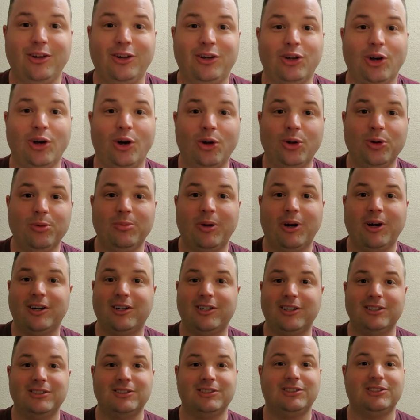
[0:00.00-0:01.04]
gold
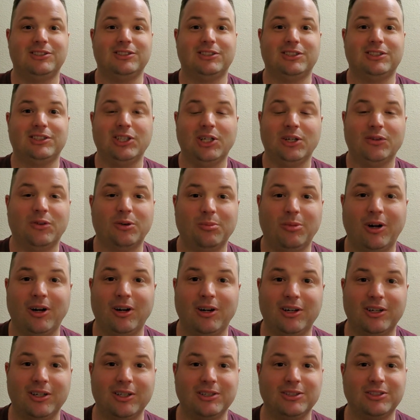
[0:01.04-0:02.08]
markers, the silver
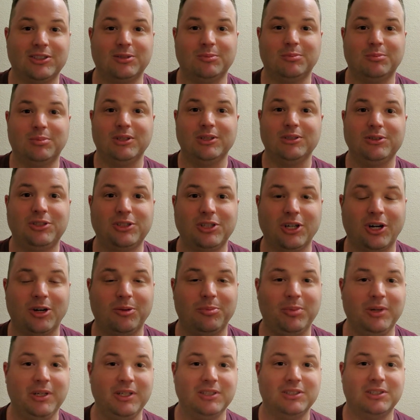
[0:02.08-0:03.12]
markers, the blue
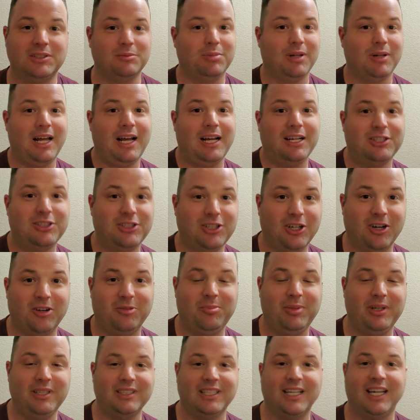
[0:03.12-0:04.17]
Sharpies, the black
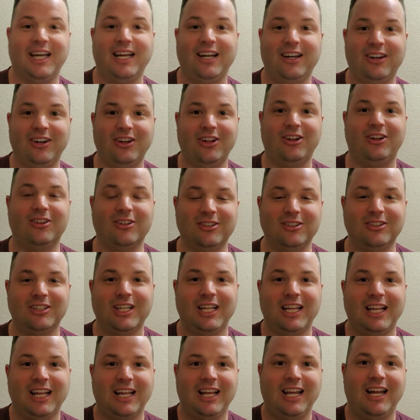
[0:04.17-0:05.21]
Sharpies. I had it all.
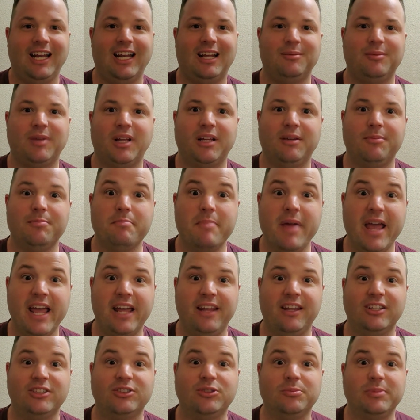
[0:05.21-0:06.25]
And I'm like,
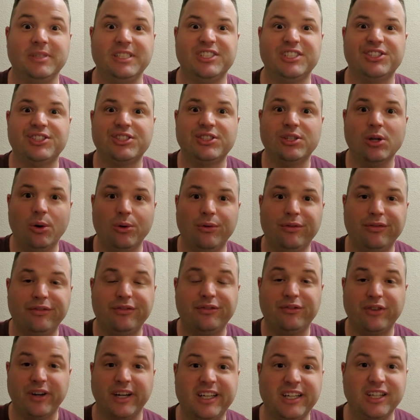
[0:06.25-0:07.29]
man, this would be so
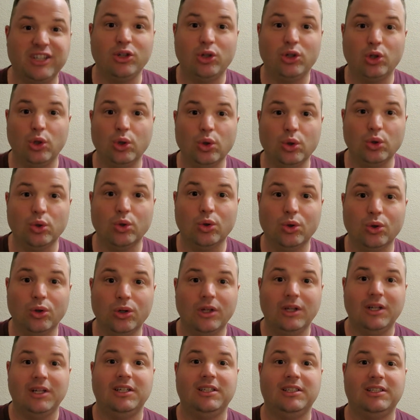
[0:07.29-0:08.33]
freaking cool
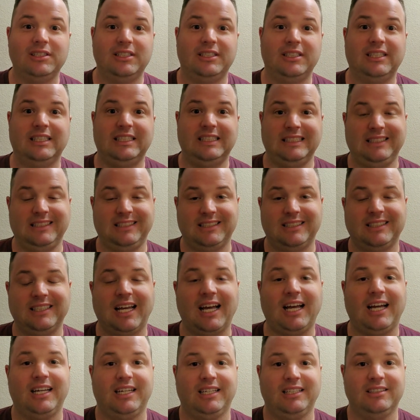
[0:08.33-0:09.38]
to get these
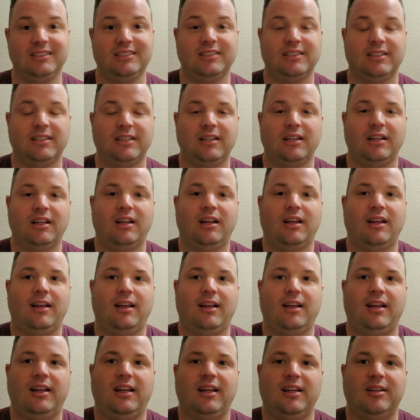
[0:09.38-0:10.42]
signed.
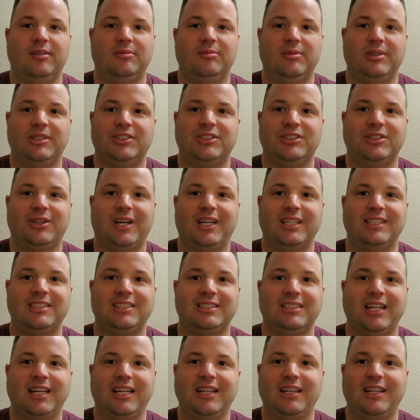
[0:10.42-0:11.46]
And so I
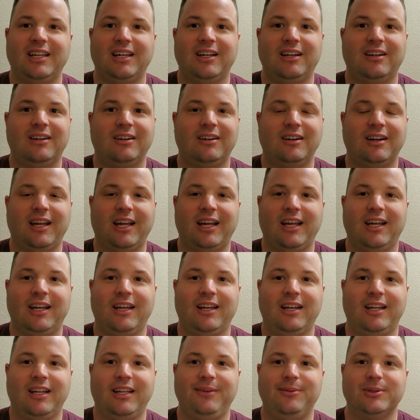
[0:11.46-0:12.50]
stayed there,
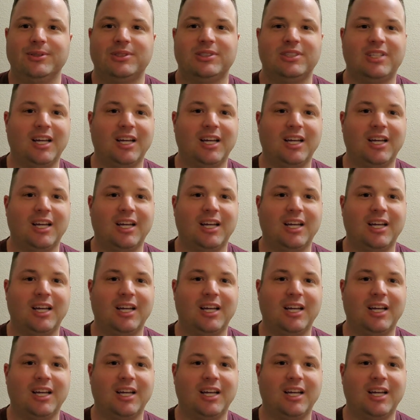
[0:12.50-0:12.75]
and he was